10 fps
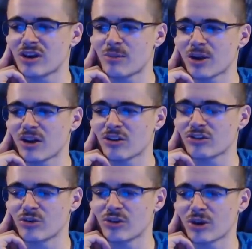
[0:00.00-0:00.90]
Here, my car
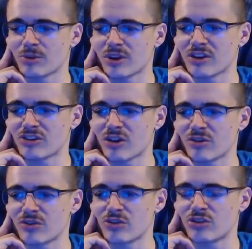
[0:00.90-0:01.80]
stolen a couple of days ago and
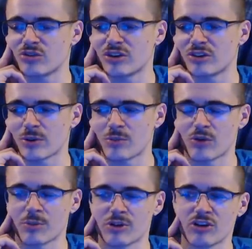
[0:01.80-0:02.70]
a few shootings, way more
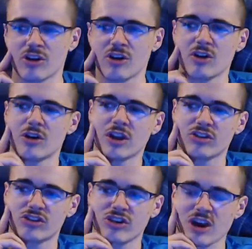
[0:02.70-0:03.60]
robberies.
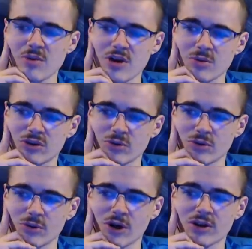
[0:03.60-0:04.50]
That's a shame. Hope you're doing
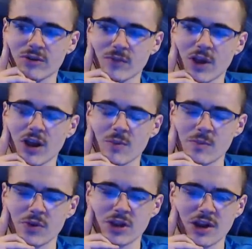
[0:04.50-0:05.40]
all right.
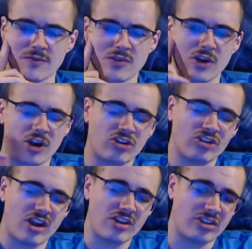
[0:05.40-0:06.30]
But yeah, I
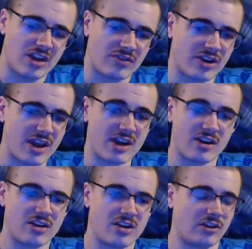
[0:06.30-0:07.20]
said the other day
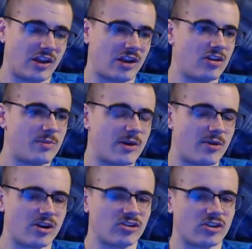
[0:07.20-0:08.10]
that, you know, there could be a
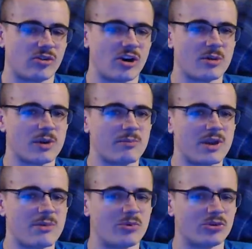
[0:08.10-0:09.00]
rise in crime. And then
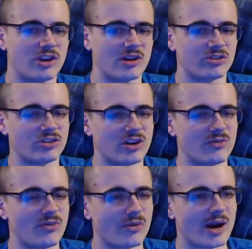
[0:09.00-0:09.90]
people were saying I was a
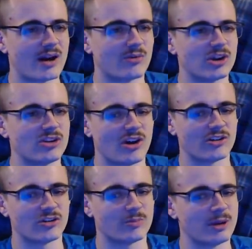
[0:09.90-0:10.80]
tinfoil hat retard
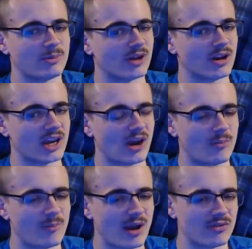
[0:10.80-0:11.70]
because people are going to get
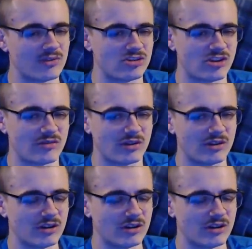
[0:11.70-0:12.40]
on bet with each other.